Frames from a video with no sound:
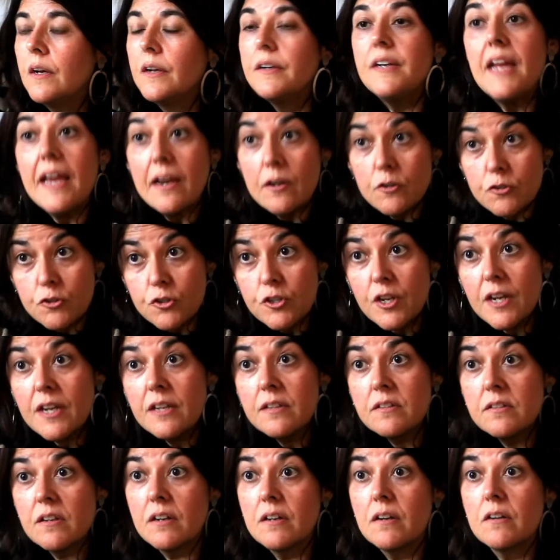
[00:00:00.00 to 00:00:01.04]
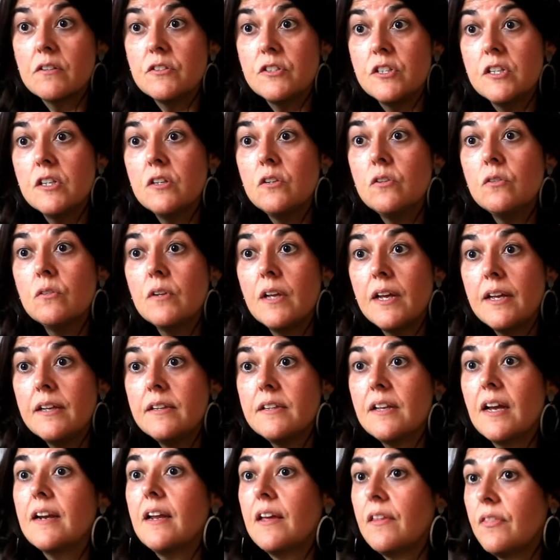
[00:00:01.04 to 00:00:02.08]
negotiate and articulate,
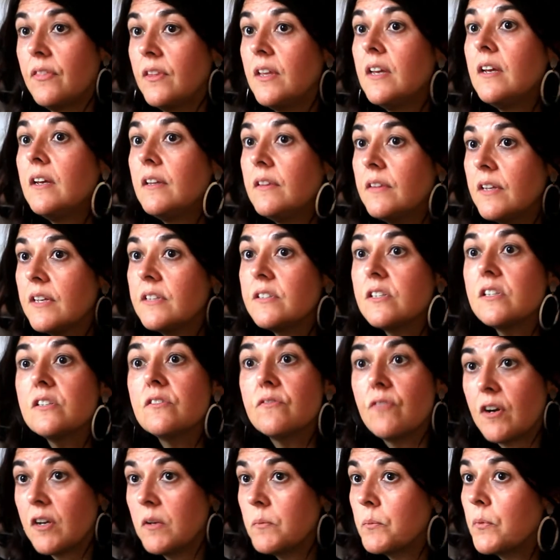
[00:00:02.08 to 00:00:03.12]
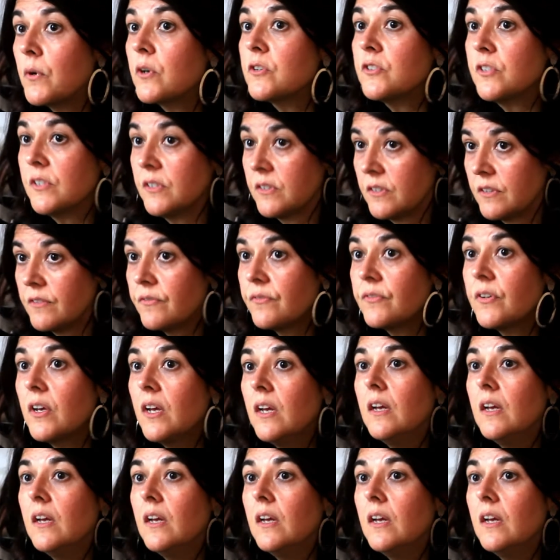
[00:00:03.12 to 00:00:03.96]
and I think this is very positive.